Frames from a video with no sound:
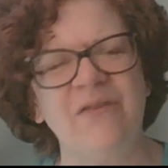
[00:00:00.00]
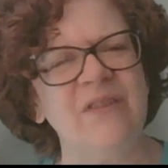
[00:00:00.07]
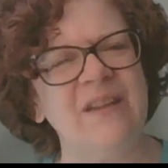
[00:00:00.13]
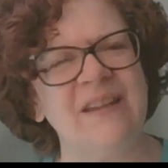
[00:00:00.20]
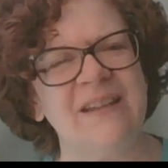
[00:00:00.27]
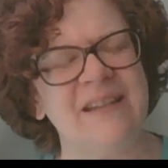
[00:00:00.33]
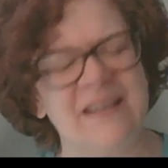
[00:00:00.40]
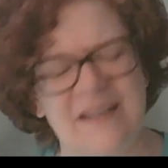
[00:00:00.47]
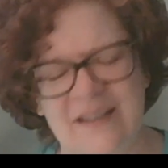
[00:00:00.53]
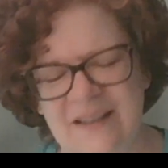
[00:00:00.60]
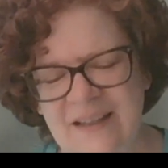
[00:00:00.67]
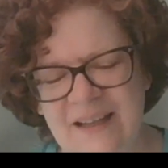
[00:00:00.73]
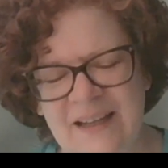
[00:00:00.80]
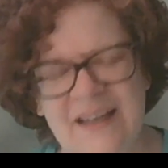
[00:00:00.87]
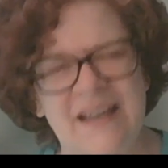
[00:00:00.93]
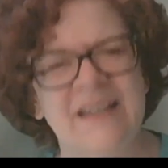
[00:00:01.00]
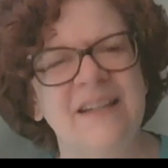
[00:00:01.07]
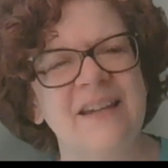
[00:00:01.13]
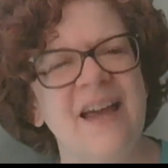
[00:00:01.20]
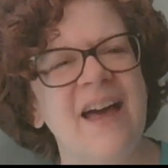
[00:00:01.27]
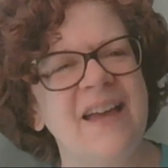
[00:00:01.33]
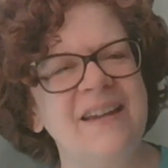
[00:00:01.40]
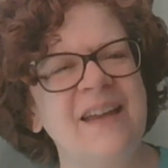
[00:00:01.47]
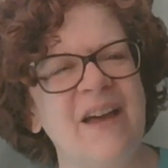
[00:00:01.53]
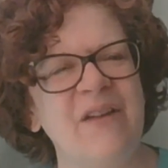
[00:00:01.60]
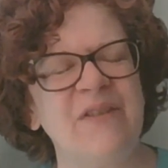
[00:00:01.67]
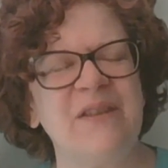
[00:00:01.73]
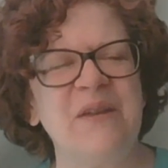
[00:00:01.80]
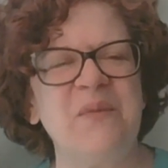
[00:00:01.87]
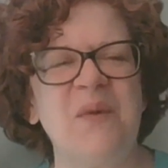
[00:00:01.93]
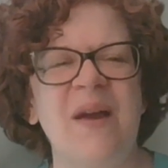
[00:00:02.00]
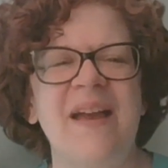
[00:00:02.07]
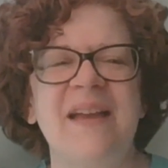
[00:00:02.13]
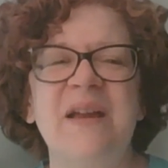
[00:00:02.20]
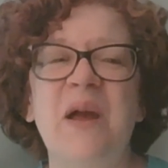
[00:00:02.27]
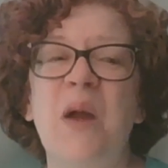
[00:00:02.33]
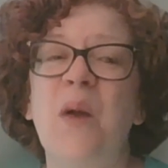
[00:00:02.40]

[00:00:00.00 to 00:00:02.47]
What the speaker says: in an unhealthy way.